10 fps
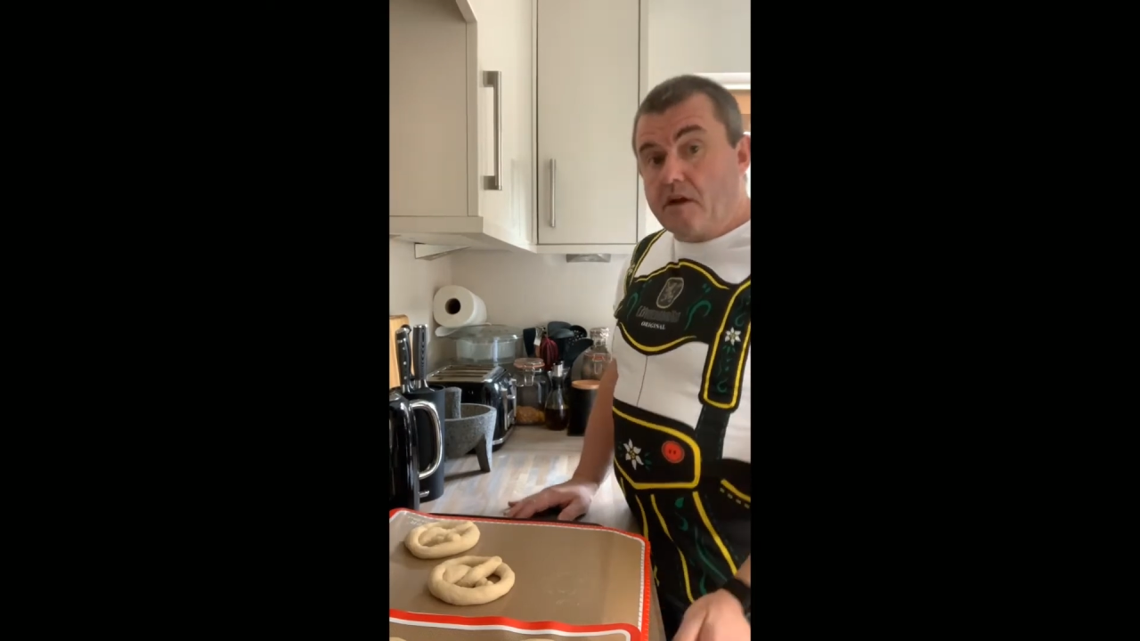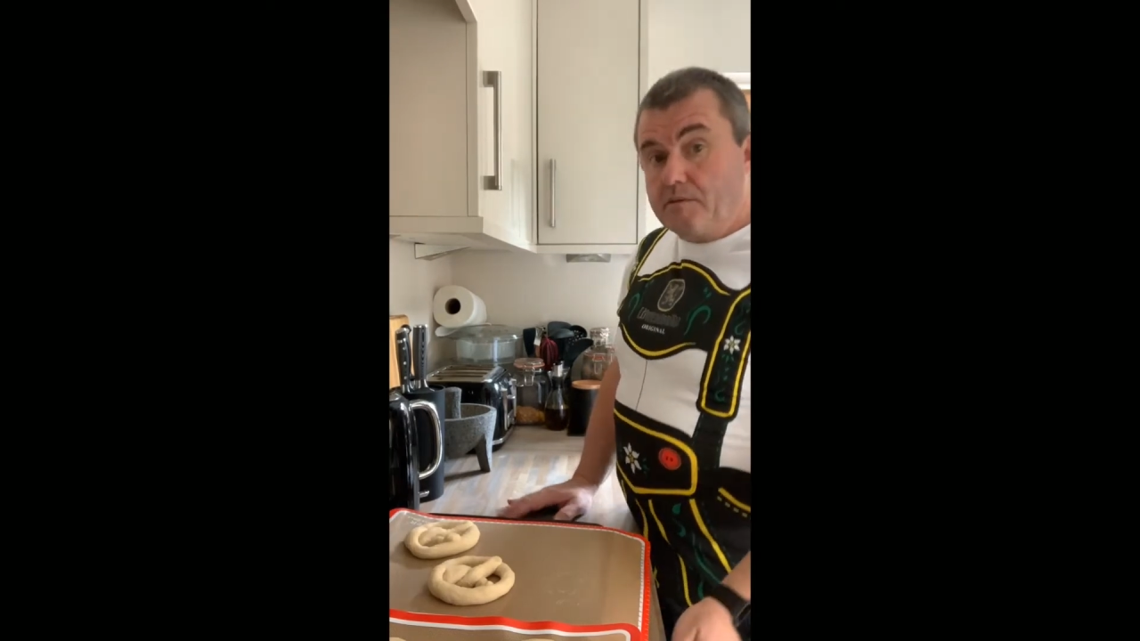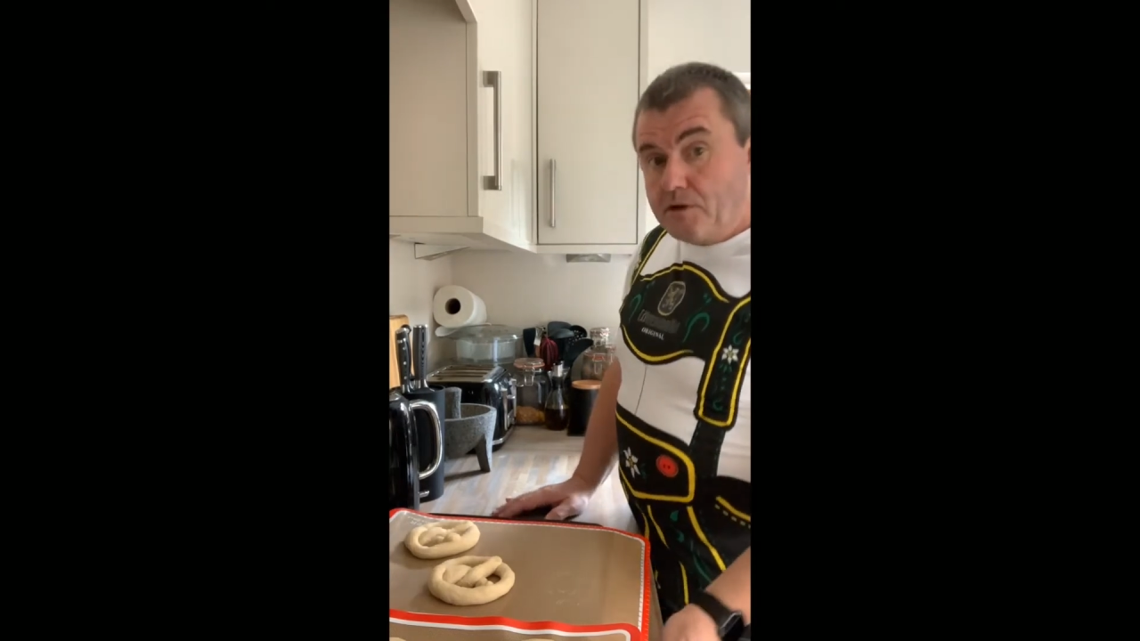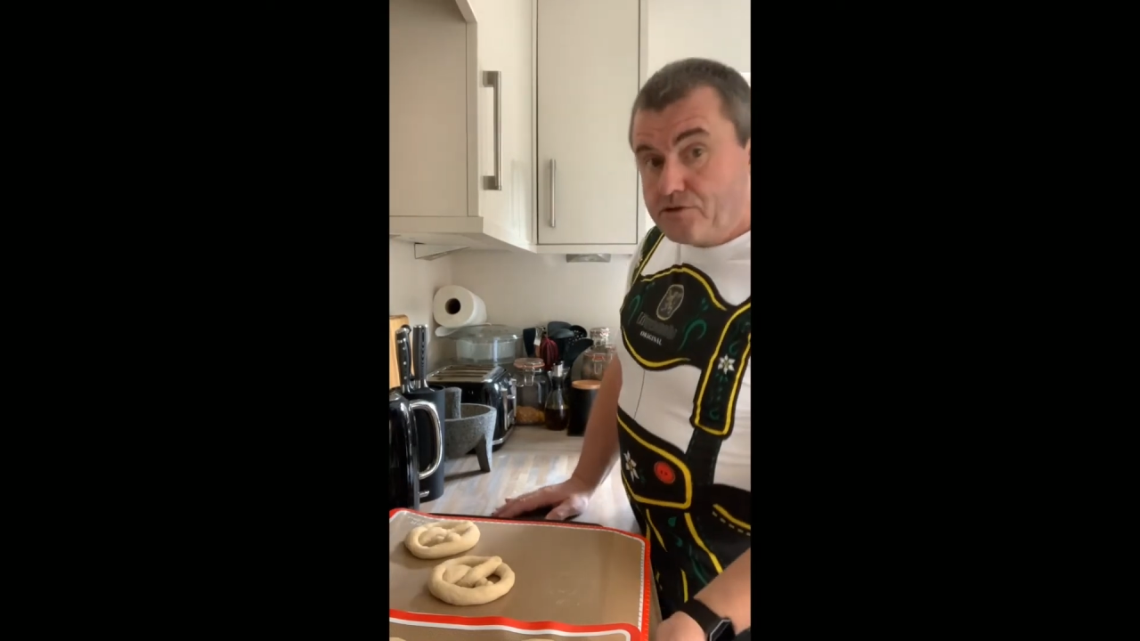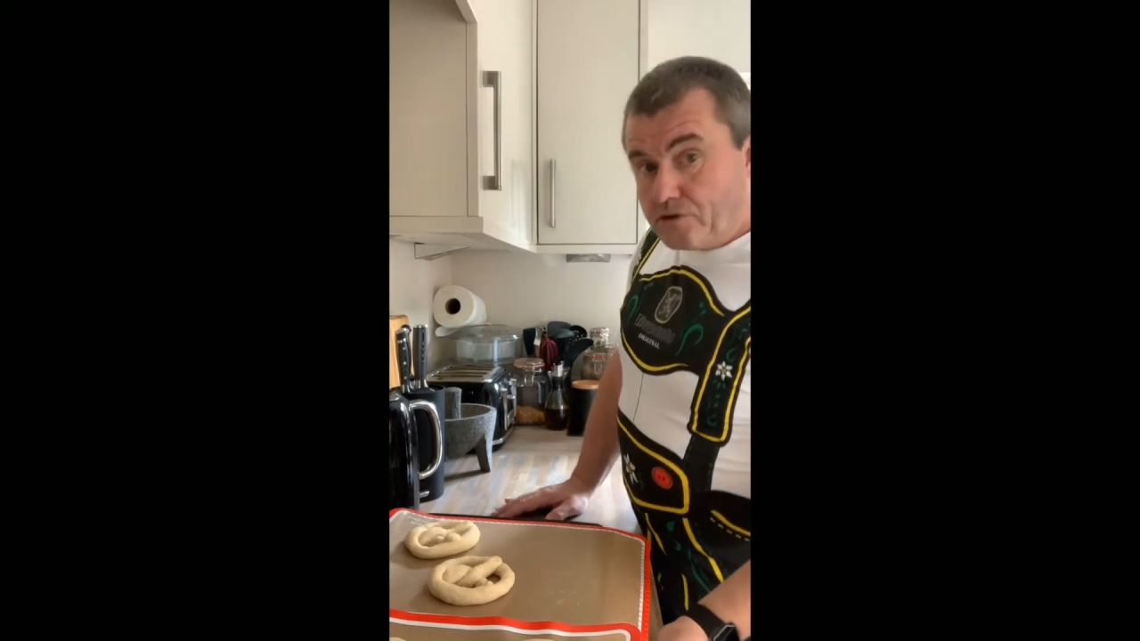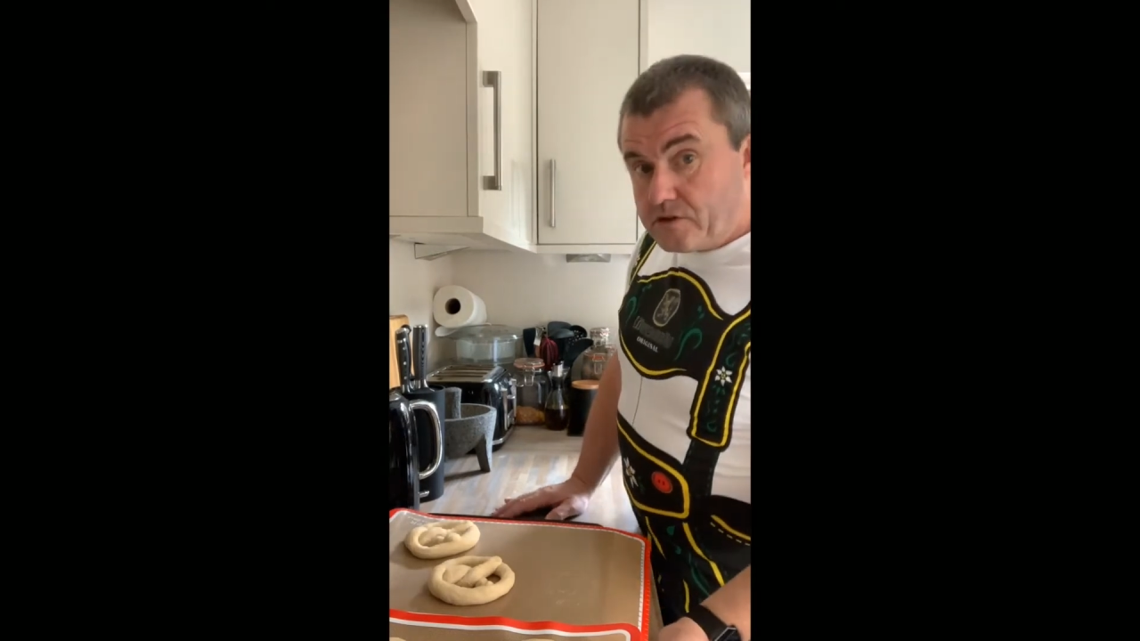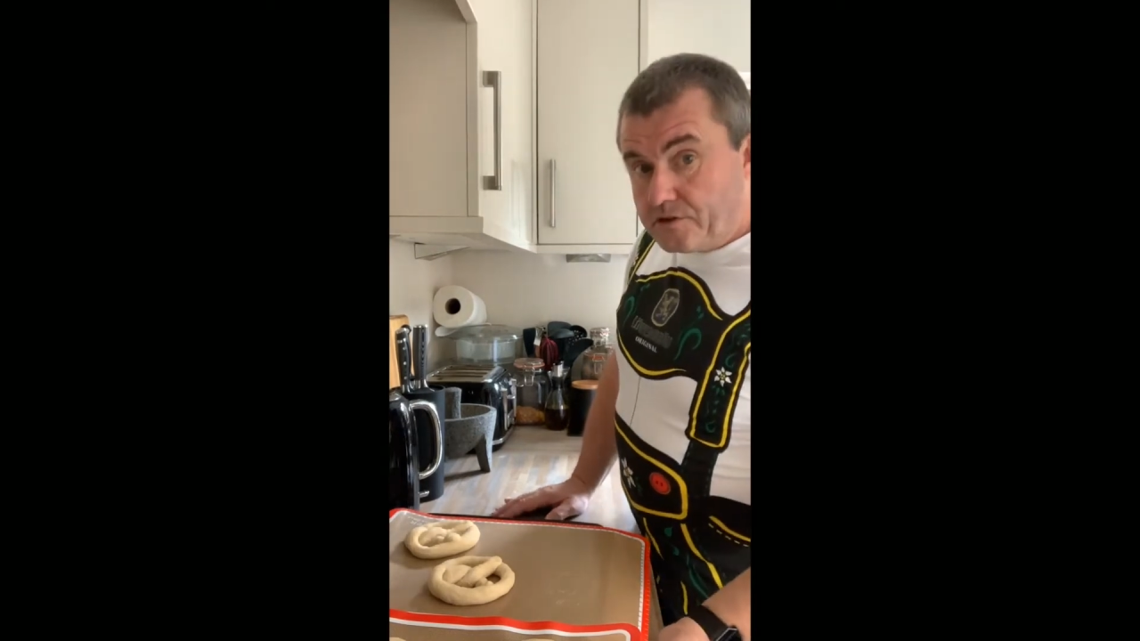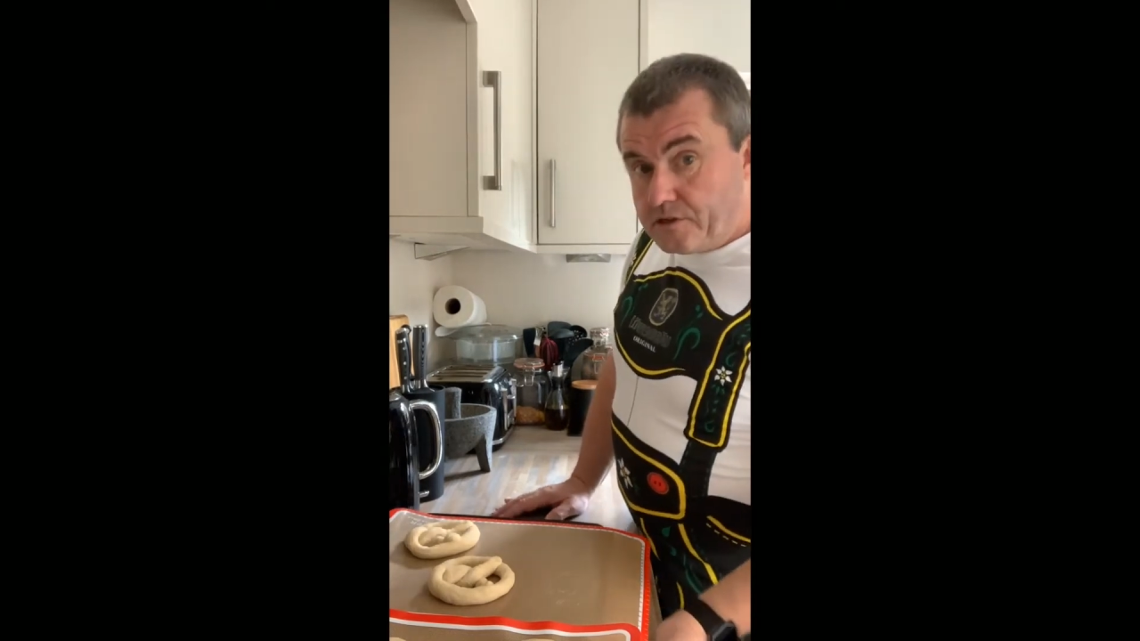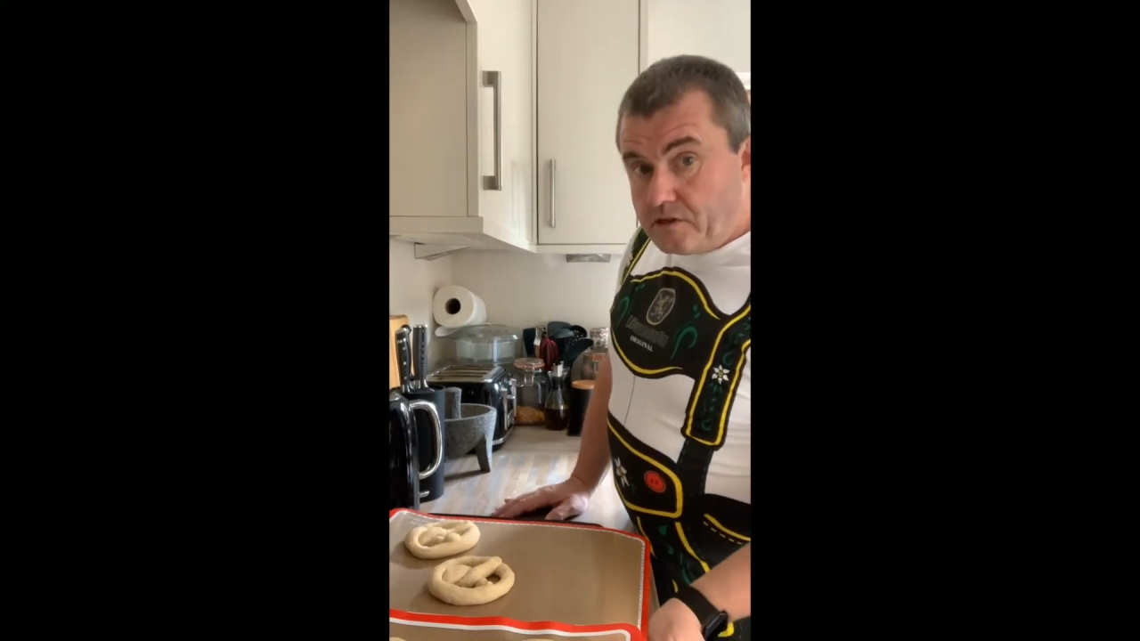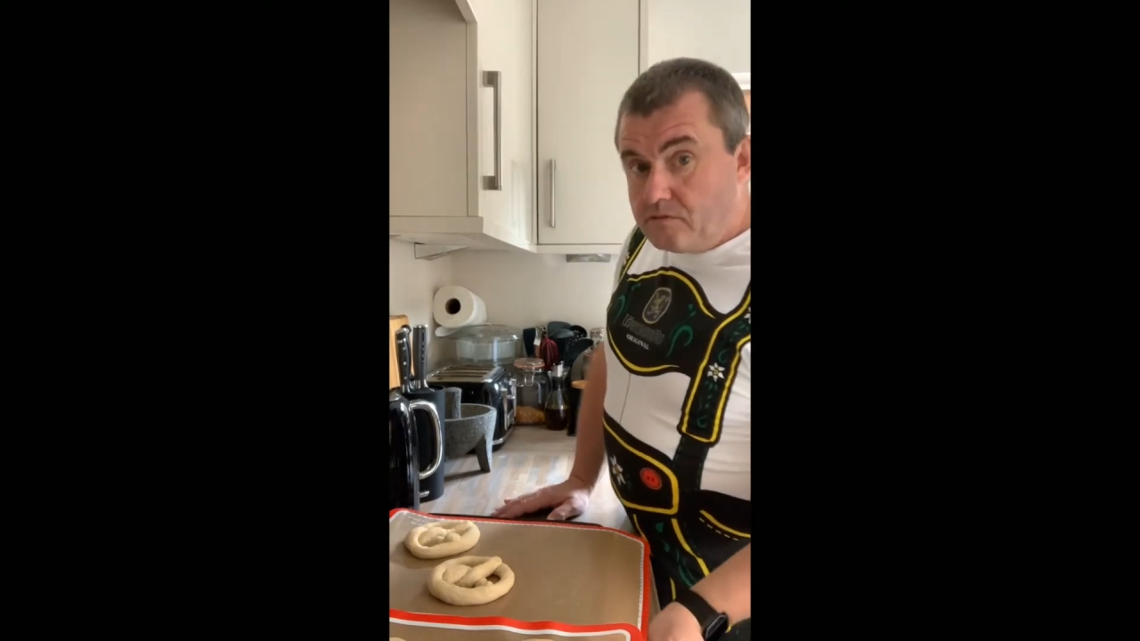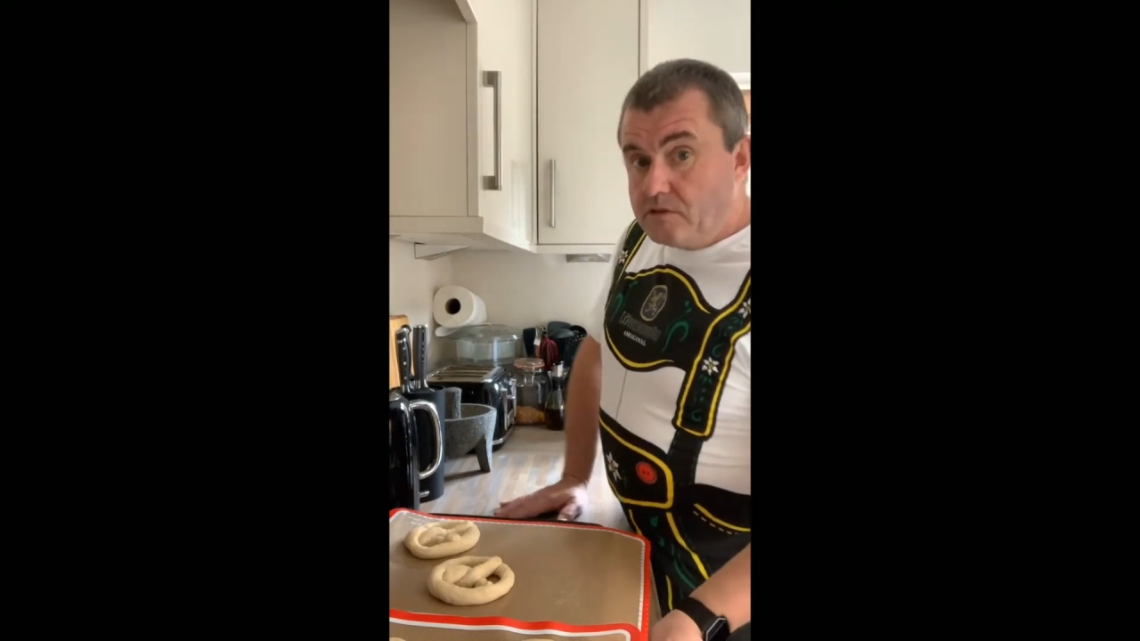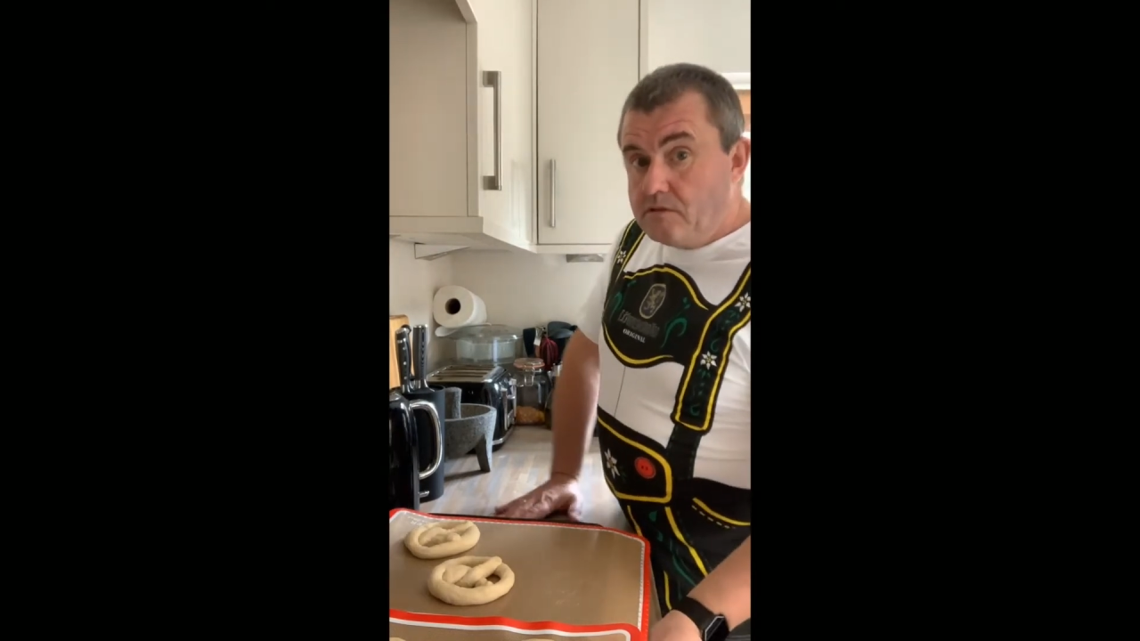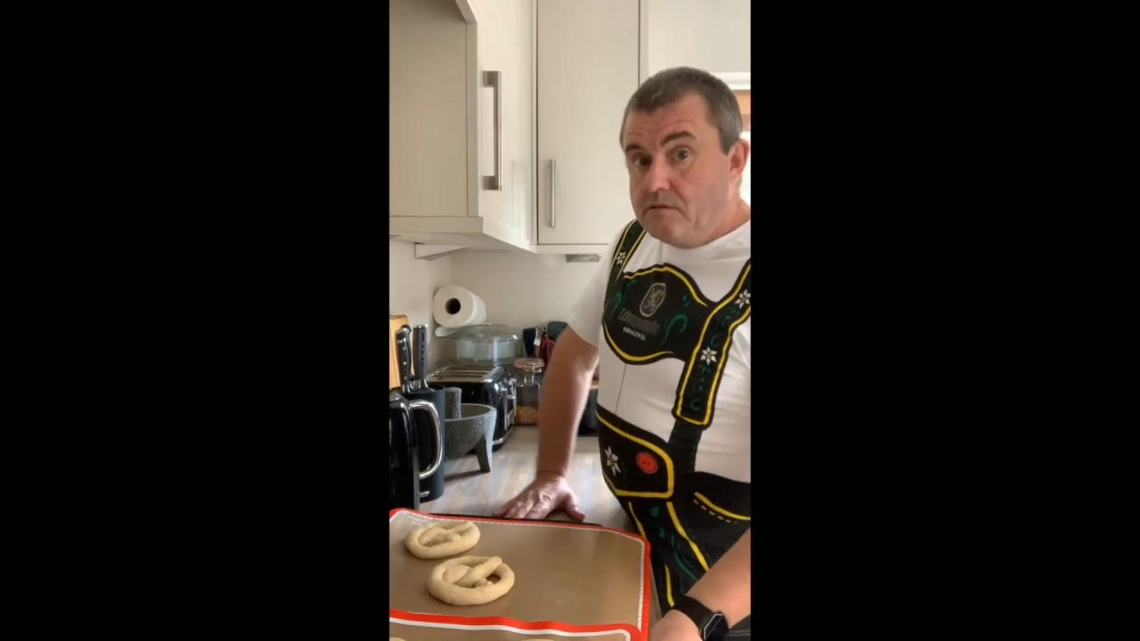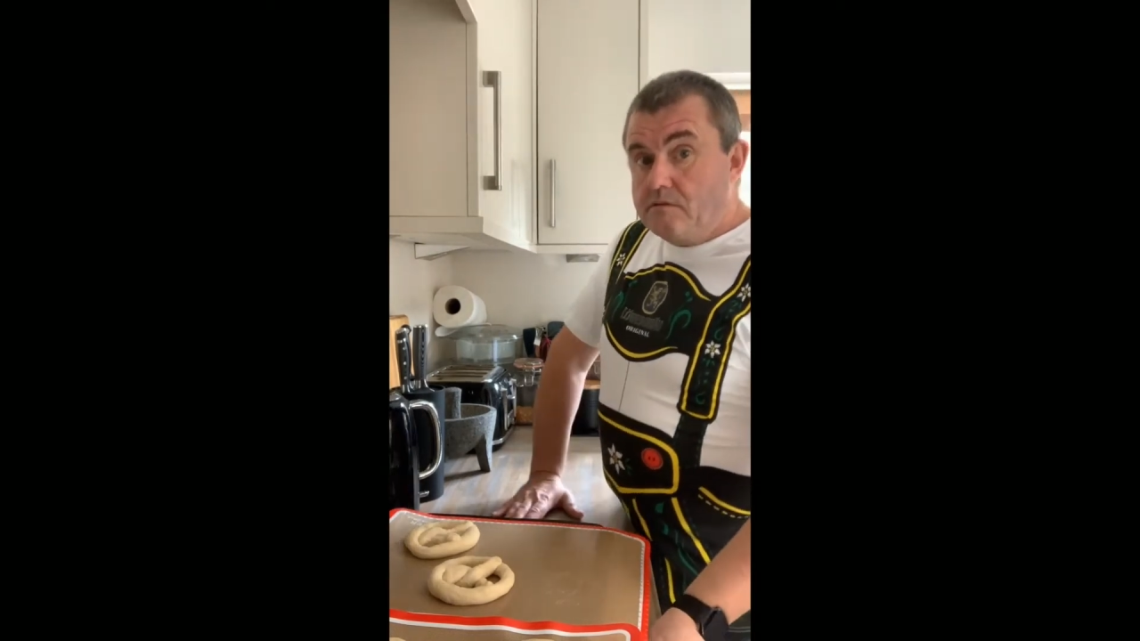hydroxide solution.